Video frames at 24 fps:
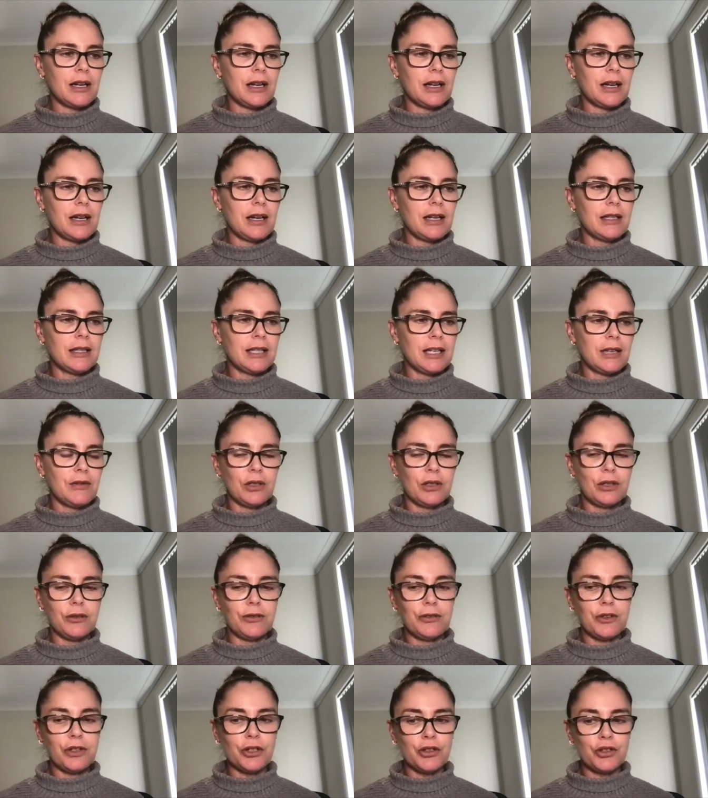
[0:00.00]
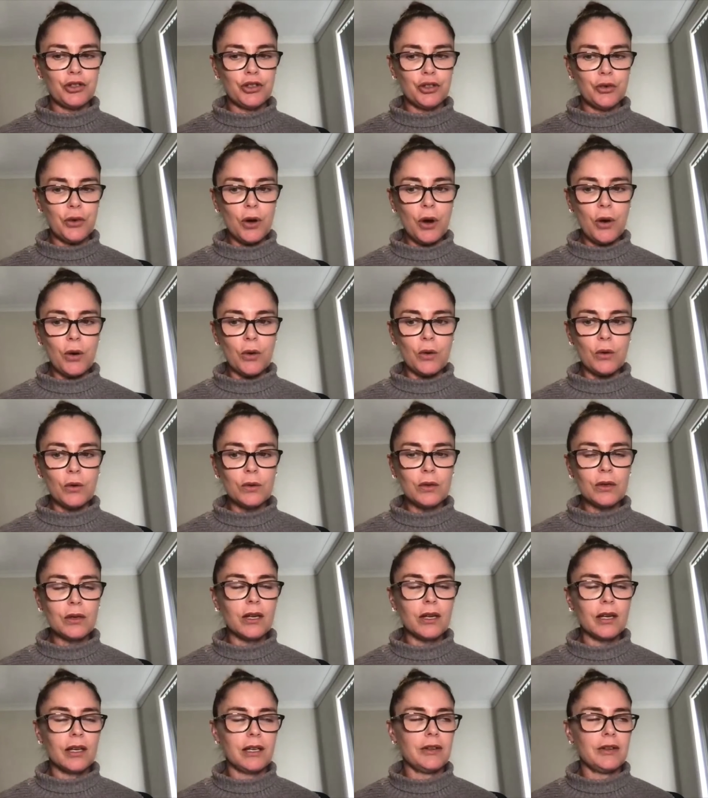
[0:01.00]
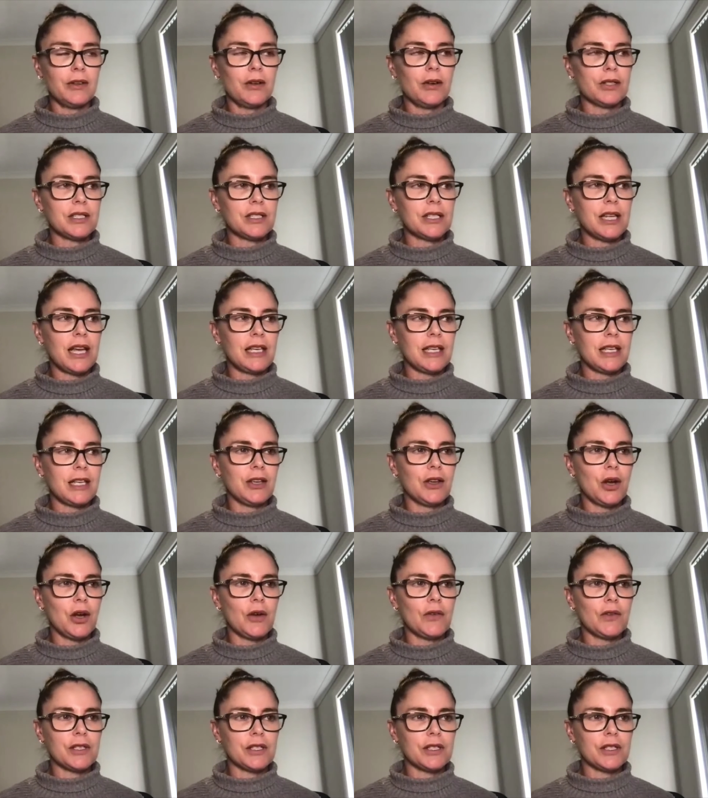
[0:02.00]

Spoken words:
a level of control and not taking over.